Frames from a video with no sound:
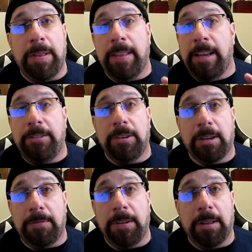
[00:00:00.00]
and they
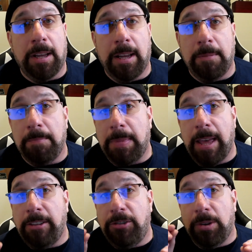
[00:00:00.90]

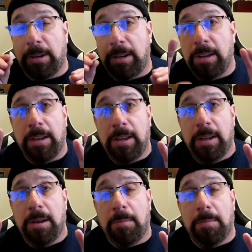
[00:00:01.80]
took
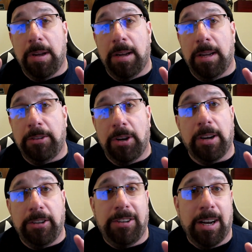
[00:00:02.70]

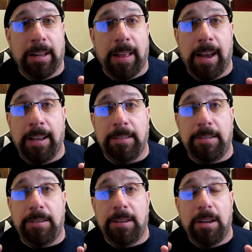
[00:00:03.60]
Turkish Airlines.